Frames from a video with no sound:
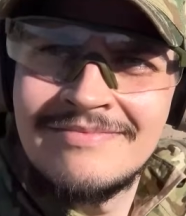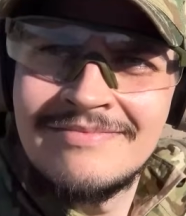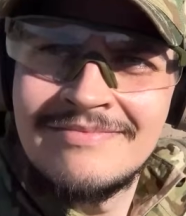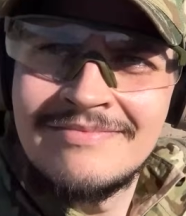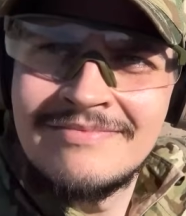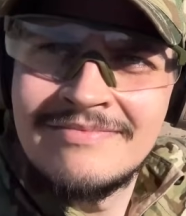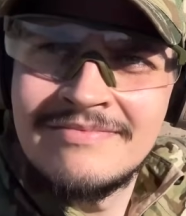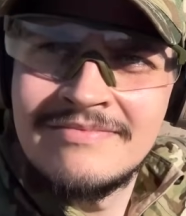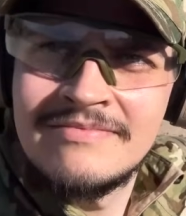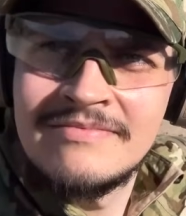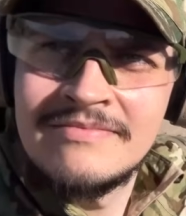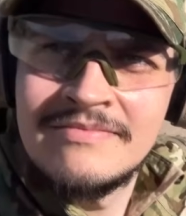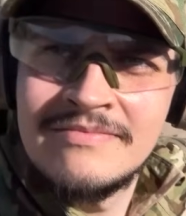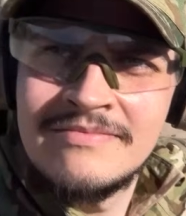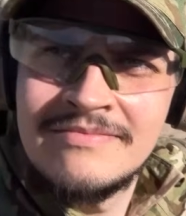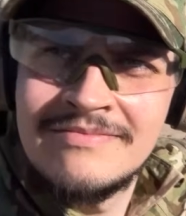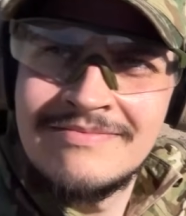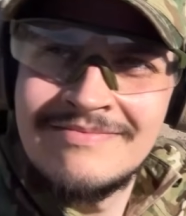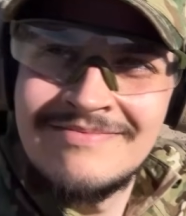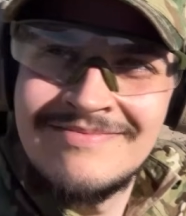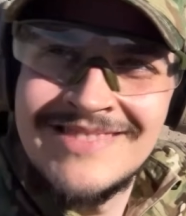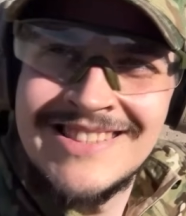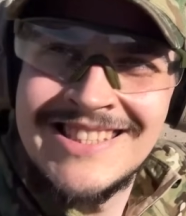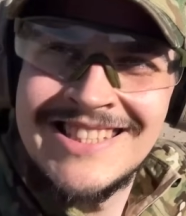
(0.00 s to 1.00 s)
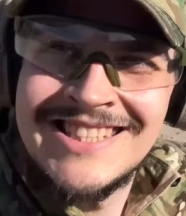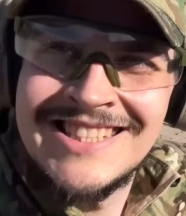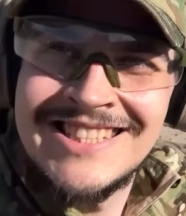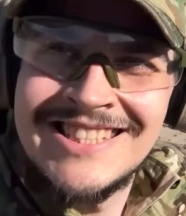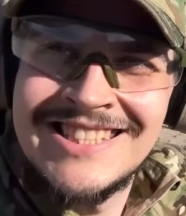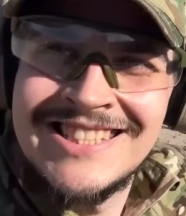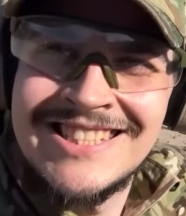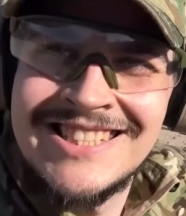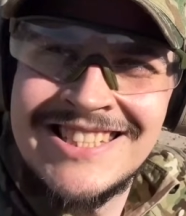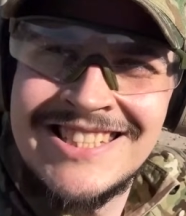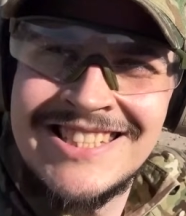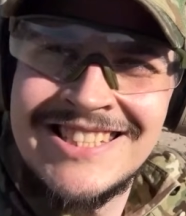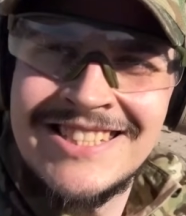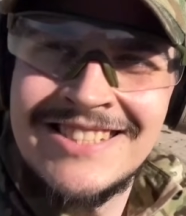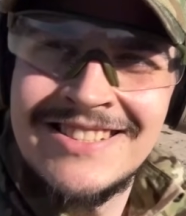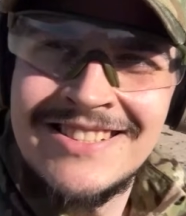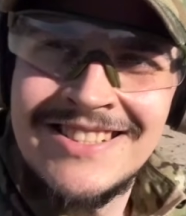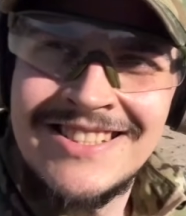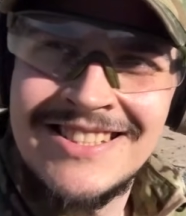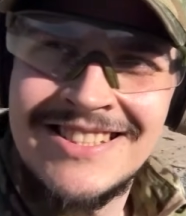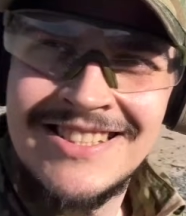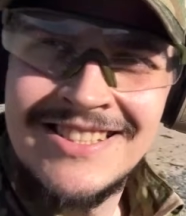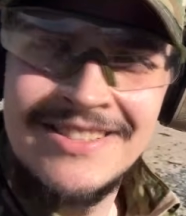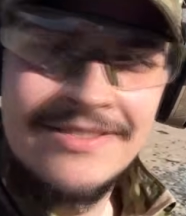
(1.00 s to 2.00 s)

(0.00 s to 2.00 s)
in the history of Russian military